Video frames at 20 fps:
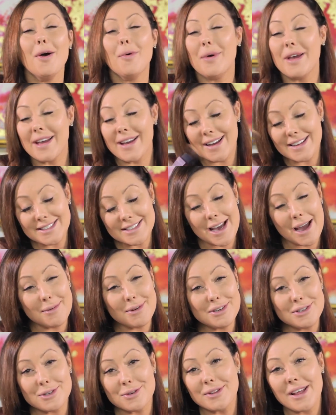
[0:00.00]
we ain't got
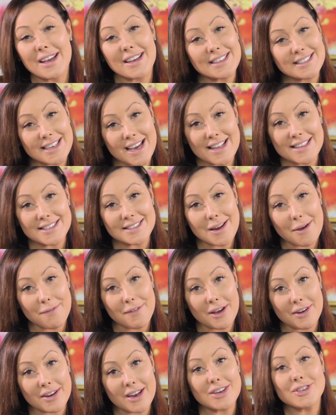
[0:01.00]
time to do like a 10 step
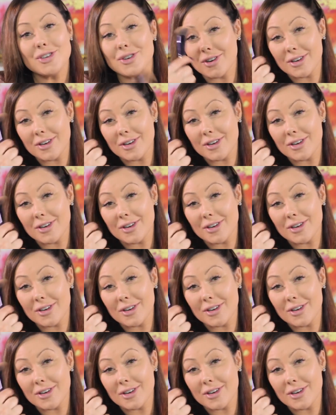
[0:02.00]
foundation.